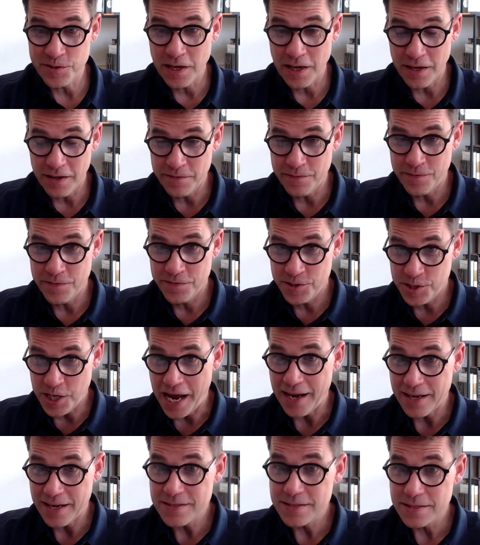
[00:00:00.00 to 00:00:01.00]
of
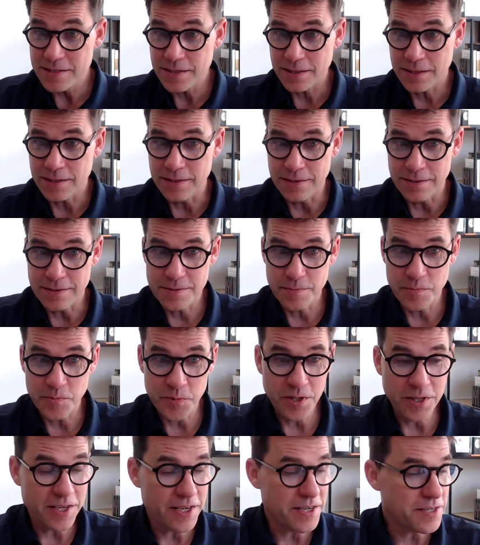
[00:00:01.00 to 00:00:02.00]
jazz in some
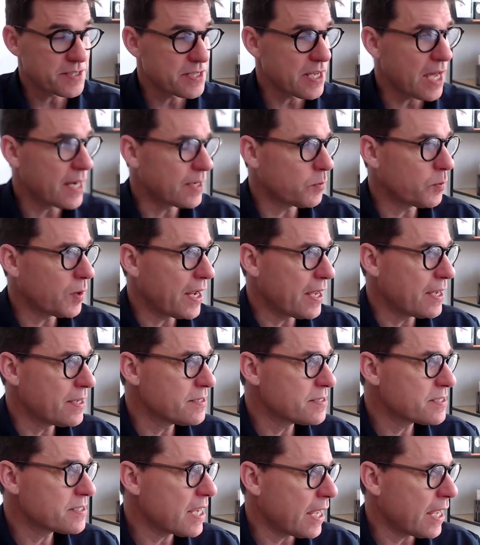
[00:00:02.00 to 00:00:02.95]
really exciting ways.